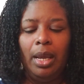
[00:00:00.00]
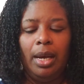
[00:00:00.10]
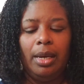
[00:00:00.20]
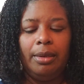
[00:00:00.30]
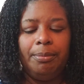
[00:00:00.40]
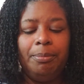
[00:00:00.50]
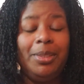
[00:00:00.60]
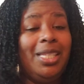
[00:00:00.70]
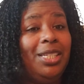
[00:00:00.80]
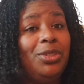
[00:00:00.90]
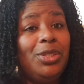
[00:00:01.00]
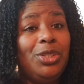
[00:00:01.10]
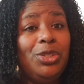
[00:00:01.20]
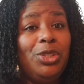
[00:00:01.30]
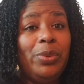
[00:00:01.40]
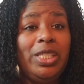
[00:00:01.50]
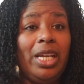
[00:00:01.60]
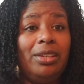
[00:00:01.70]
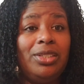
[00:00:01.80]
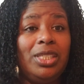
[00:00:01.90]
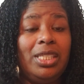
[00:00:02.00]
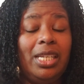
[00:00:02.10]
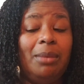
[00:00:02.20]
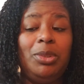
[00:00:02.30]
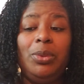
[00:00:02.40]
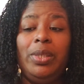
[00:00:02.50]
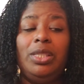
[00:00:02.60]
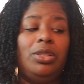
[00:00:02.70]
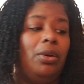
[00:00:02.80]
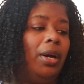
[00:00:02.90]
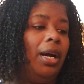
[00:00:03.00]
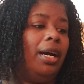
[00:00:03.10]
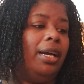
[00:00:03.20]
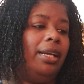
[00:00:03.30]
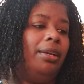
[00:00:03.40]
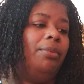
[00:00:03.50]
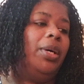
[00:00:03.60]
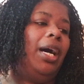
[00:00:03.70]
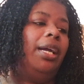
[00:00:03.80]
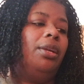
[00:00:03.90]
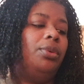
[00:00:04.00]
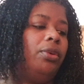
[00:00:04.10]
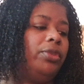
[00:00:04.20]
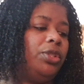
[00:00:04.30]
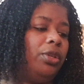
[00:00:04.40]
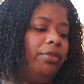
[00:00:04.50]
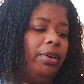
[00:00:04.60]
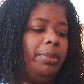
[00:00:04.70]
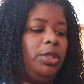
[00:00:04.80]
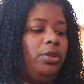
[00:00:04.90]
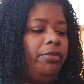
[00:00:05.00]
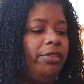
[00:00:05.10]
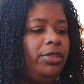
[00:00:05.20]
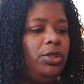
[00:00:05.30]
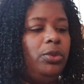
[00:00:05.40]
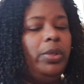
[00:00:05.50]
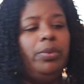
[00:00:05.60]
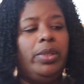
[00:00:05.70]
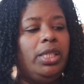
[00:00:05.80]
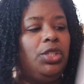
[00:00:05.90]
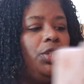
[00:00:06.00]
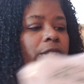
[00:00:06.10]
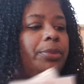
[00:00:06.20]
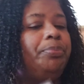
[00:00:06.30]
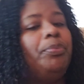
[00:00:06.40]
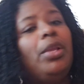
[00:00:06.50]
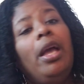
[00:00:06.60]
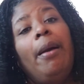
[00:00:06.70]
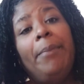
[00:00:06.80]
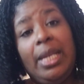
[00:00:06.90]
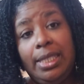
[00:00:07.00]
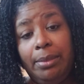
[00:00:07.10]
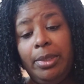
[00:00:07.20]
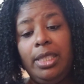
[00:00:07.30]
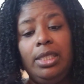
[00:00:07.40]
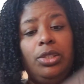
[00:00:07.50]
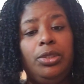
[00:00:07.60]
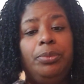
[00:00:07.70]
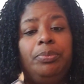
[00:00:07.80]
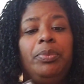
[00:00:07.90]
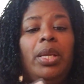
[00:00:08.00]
But these are the 3 challenges that I'm doing. So I don't know for sure if I'm gonna do the 52-week one this year, but I typically do.